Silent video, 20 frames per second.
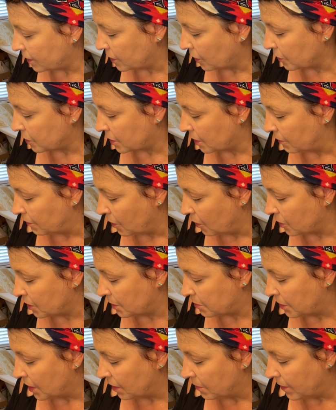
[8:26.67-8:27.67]
Toasted Rose,
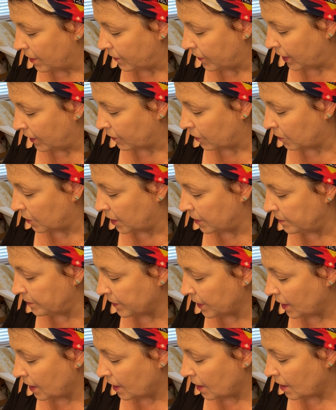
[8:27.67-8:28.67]
probably my favorite one.
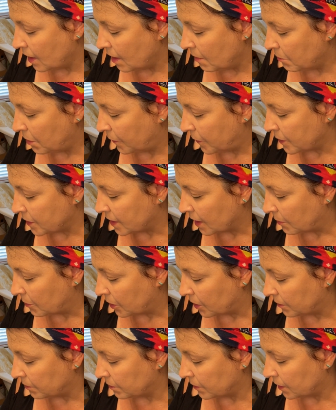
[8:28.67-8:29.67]
But for
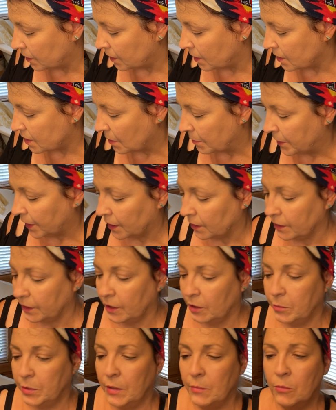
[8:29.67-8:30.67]
summer, something a
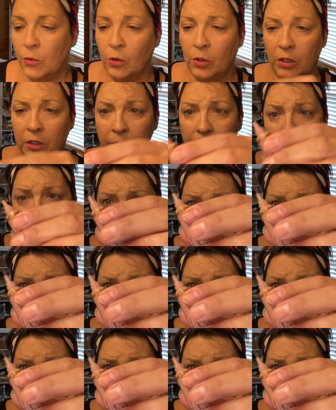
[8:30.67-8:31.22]
little bit more.